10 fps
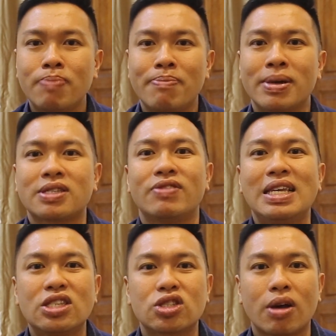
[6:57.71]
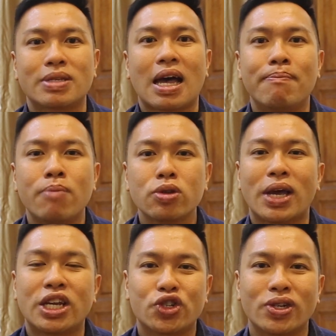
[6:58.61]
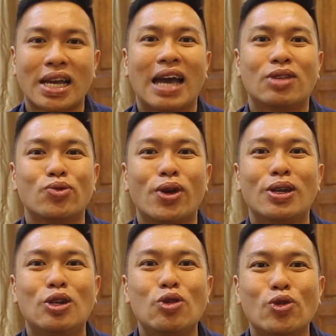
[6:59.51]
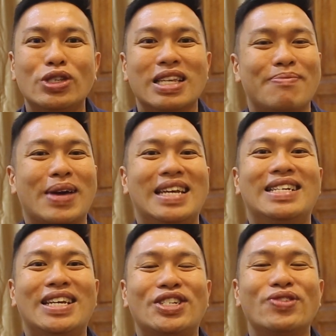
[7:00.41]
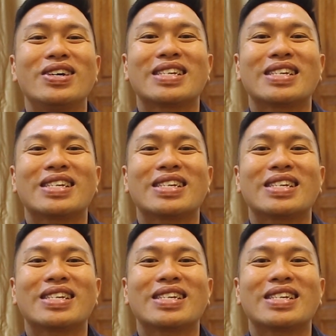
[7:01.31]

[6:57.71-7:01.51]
purpose of these stops are more to ensure that I do not lose my initial